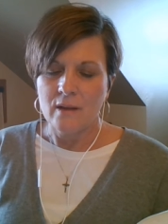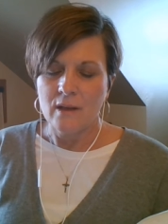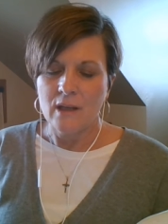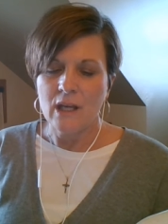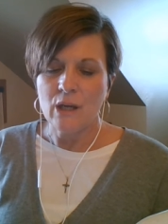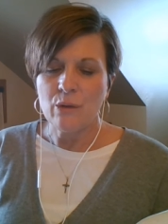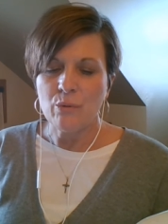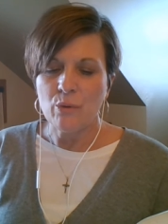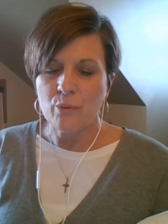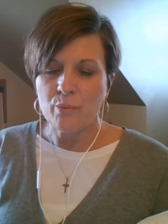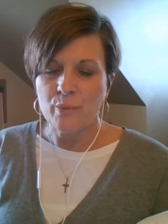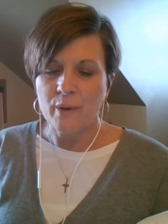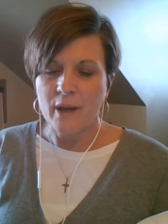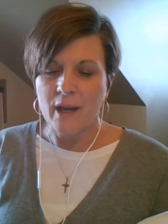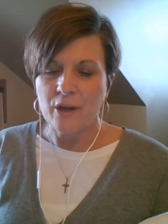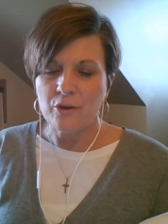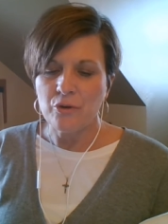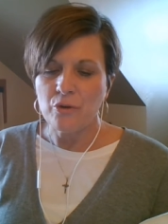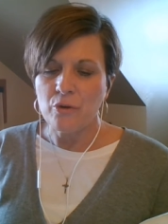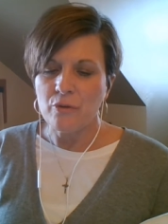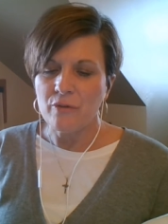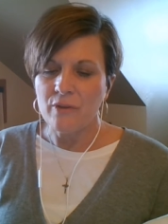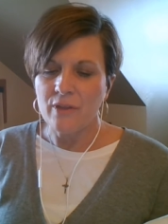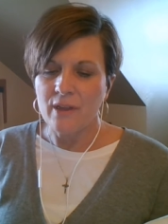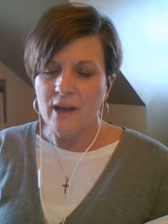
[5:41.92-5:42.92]
He will reign
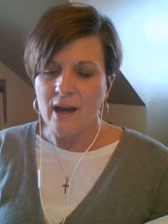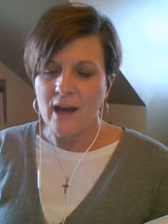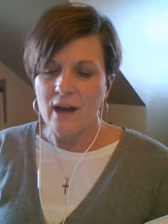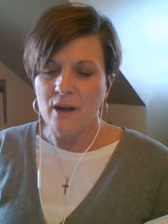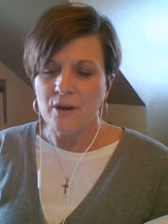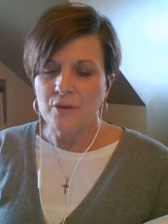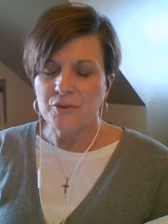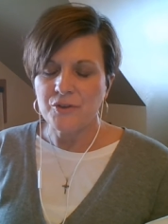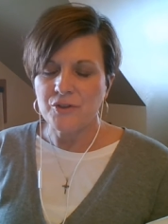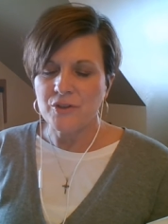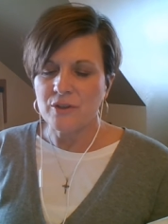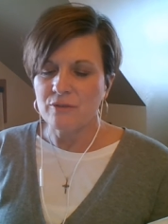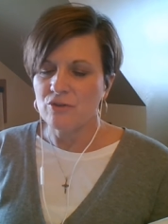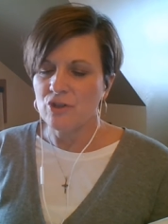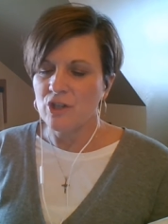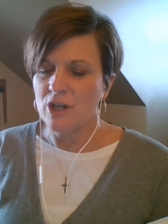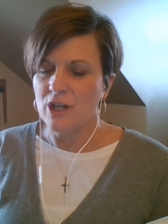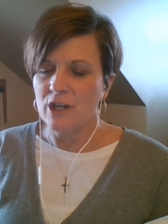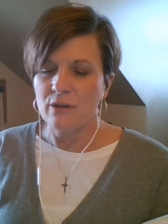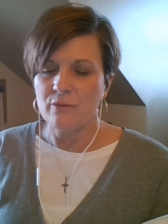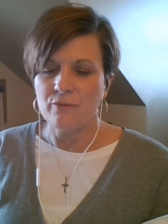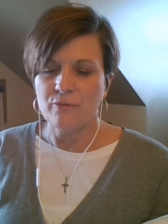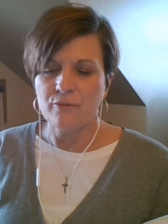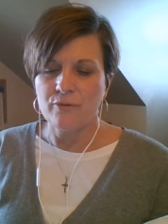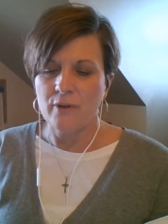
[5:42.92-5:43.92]
over the house of
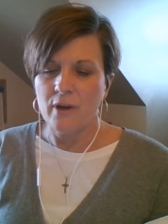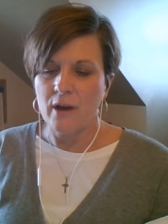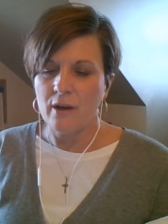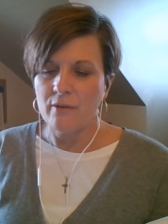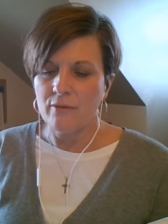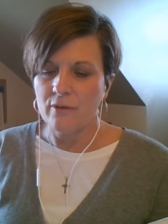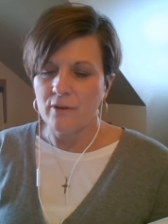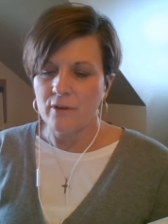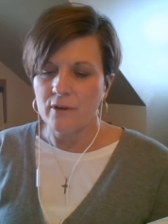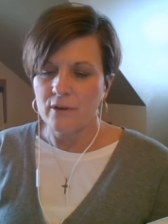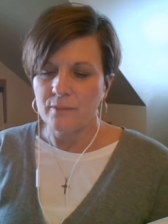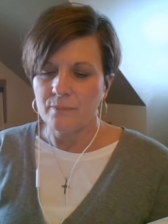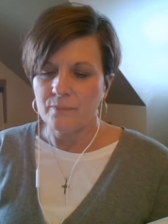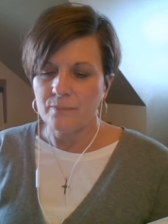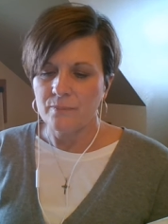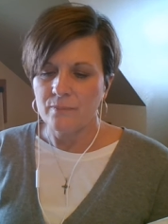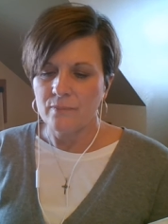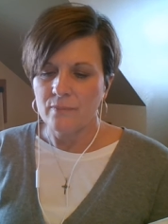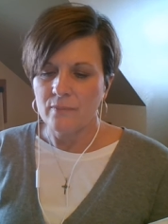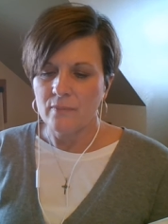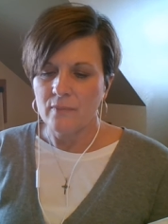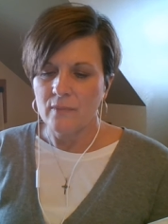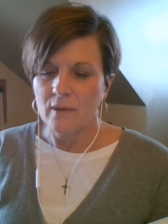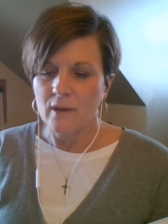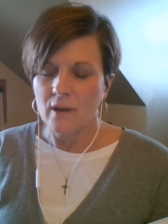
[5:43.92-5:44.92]
Jacob forever,
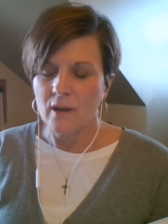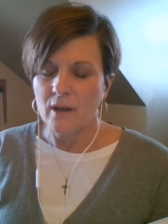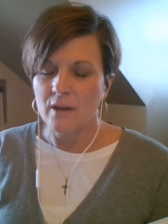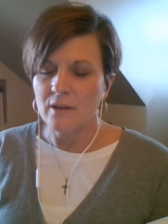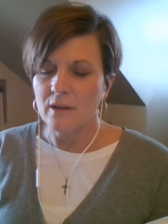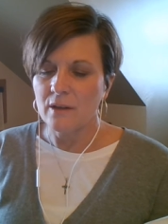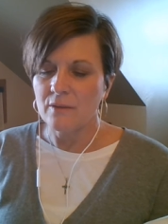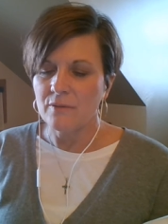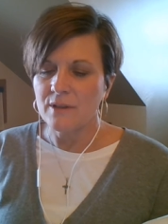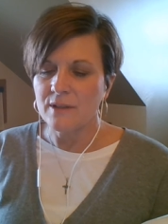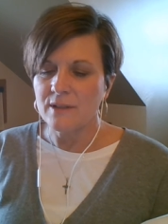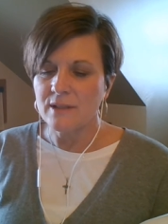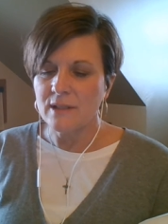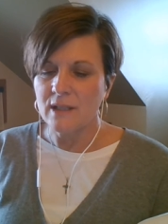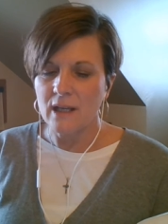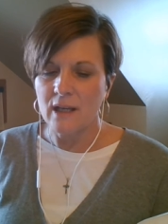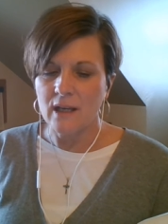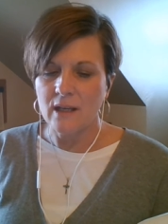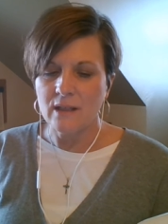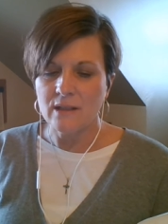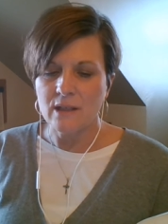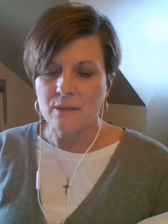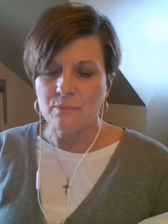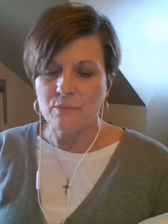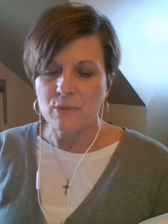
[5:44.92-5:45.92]
and of his
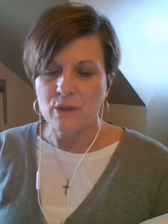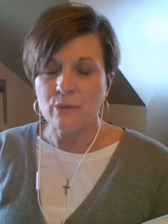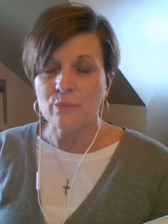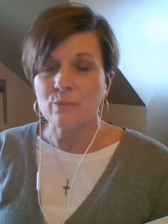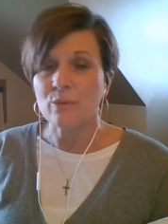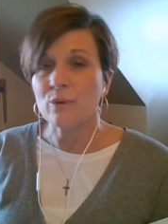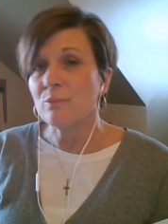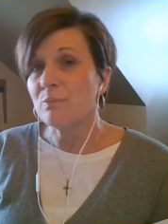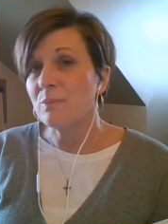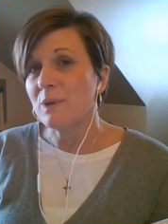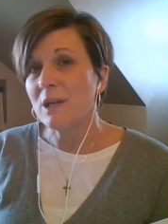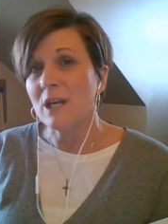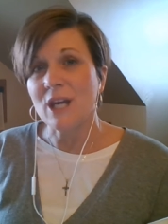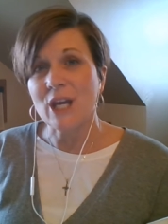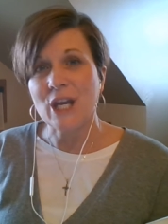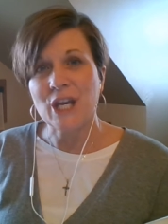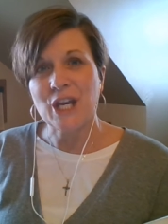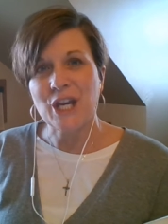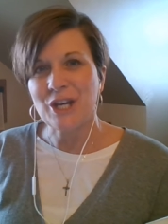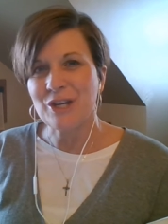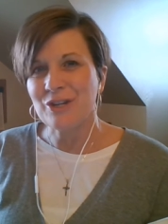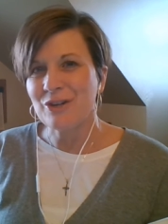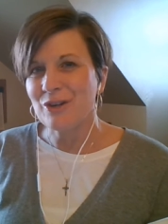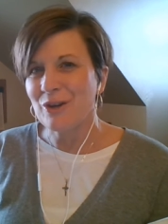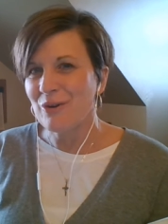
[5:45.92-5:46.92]
kingdom there will
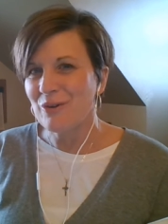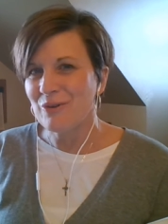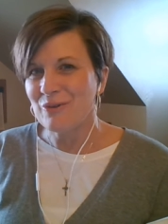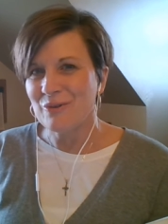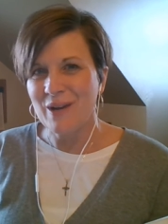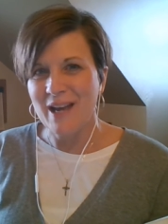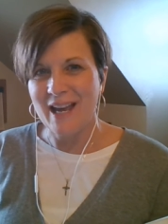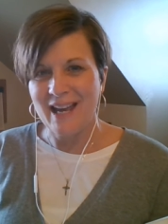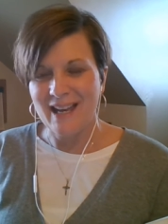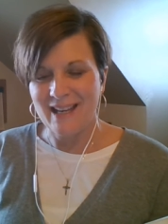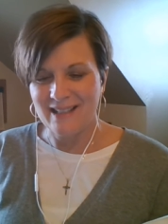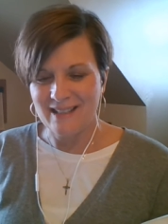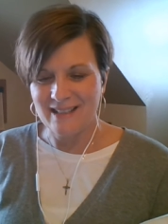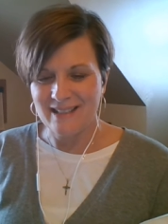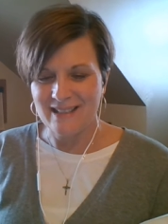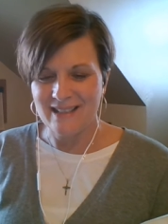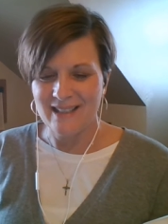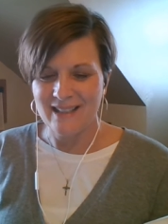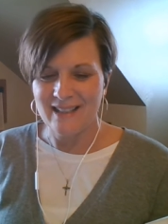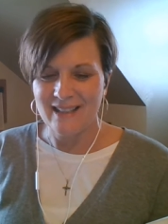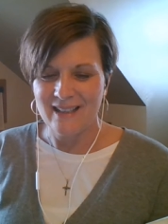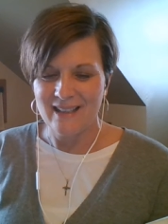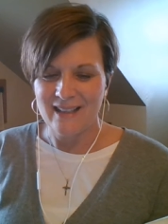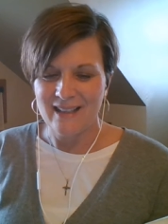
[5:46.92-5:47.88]
be no end.